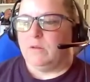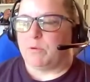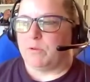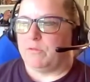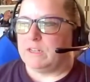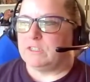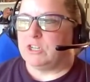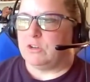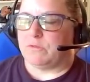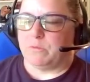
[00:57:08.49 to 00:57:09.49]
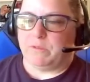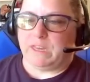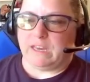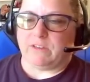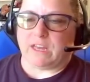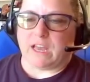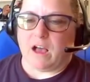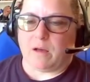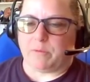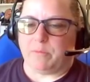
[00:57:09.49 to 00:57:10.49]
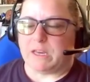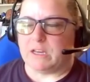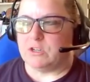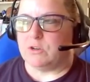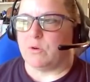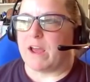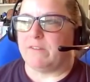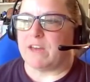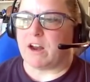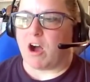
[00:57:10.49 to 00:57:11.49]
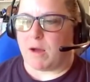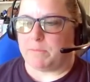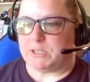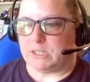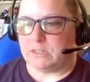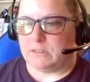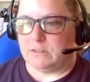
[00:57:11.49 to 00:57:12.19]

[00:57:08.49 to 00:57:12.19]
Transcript: prevents you from giving up, because you don't have that option.